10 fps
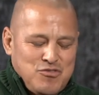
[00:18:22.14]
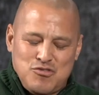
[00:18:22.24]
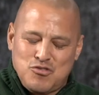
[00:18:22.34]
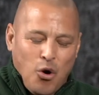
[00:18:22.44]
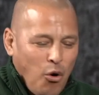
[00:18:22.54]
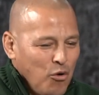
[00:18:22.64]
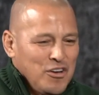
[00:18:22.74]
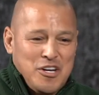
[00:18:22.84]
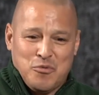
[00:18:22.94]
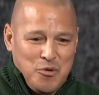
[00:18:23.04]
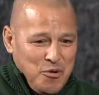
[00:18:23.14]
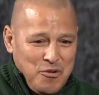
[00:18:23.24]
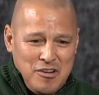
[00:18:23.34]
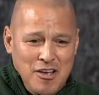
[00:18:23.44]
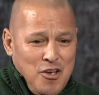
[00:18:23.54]
totally
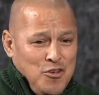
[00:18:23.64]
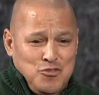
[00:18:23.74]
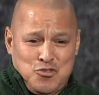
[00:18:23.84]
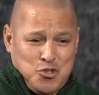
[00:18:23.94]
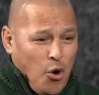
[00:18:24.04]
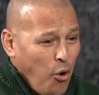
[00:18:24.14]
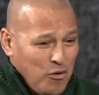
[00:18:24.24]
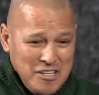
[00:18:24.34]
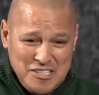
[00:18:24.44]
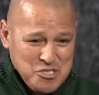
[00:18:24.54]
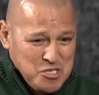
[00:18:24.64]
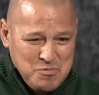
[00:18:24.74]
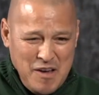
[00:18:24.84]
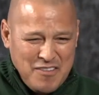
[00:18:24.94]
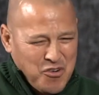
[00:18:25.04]
rude, totally
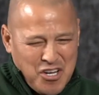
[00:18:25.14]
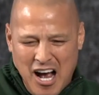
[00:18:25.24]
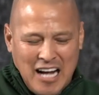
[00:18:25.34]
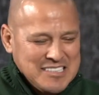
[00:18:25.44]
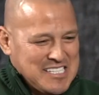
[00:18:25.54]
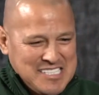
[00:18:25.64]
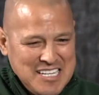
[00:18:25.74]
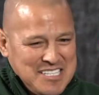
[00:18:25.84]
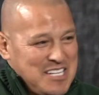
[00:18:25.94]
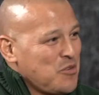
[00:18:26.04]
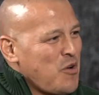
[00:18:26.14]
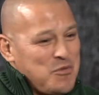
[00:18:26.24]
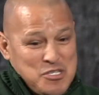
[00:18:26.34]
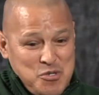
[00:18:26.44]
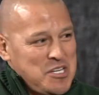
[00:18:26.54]
disrespectful, condescending the way
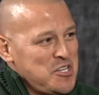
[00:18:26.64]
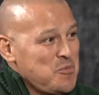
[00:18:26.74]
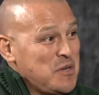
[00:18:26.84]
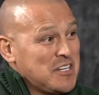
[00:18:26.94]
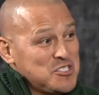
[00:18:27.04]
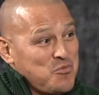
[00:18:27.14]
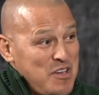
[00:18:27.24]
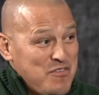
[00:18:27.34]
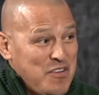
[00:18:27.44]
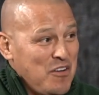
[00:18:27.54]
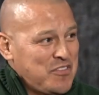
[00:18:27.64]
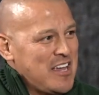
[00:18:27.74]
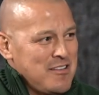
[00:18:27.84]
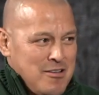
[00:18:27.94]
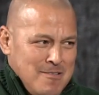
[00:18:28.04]
we treated you because we felt
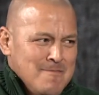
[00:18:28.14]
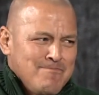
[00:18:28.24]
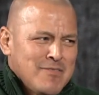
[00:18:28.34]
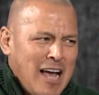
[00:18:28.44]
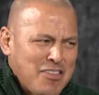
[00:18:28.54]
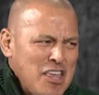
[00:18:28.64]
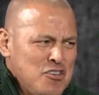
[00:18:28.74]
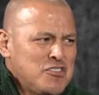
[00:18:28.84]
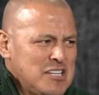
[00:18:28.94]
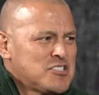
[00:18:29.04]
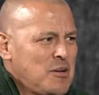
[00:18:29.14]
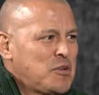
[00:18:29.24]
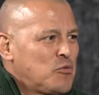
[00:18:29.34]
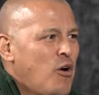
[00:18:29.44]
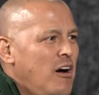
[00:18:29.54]
that I think you did
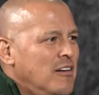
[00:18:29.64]
something wrong.